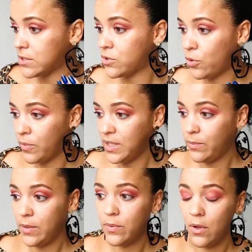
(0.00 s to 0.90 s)
so many
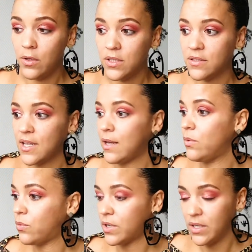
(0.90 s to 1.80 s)
people all the time,
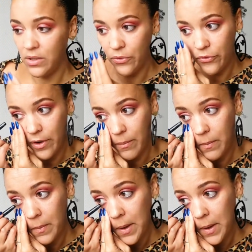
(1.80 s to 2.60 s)
where are you from?